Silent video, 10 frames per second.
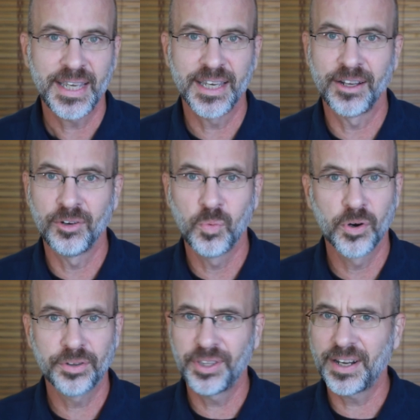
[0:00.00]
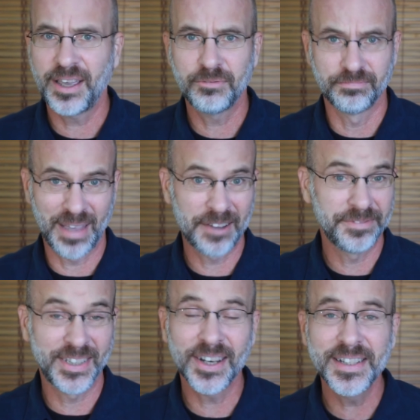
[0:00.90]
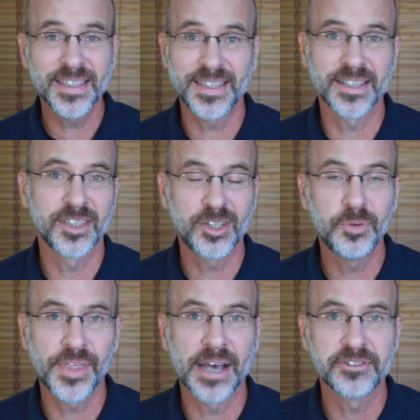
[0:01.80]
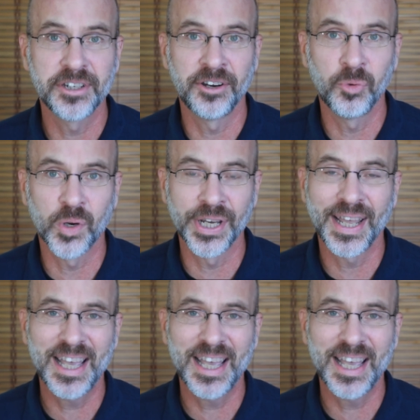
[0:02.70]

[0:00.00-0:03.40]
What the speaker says: in work that I have done since 2001,